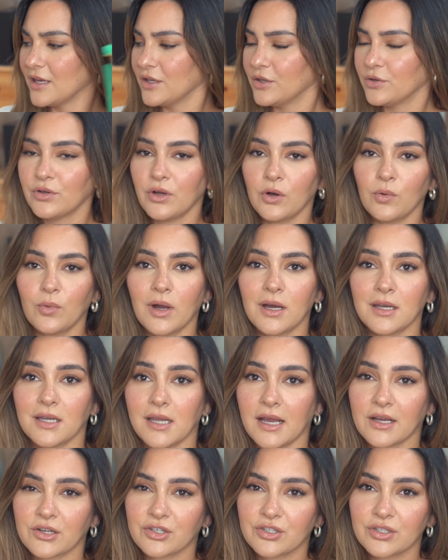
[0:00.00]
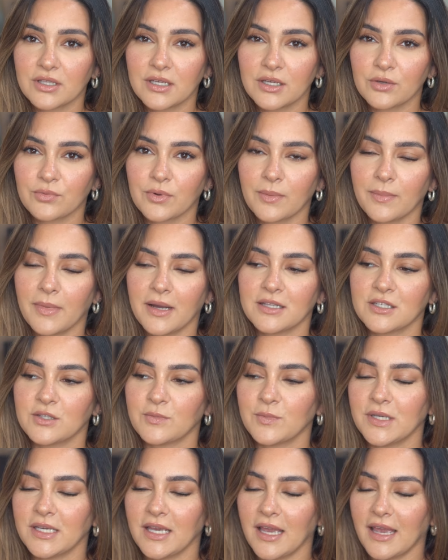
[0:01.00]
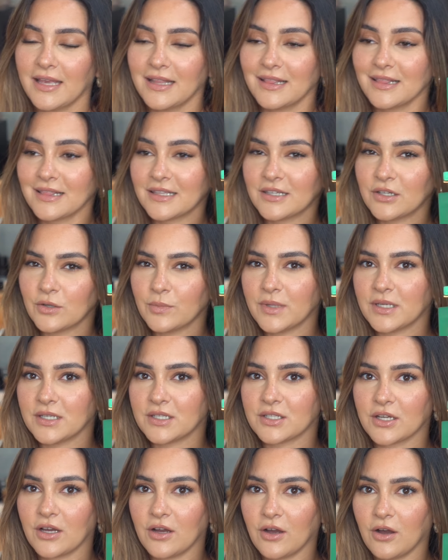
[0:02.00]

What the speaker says: You know what? Actually, it reminds me a little bit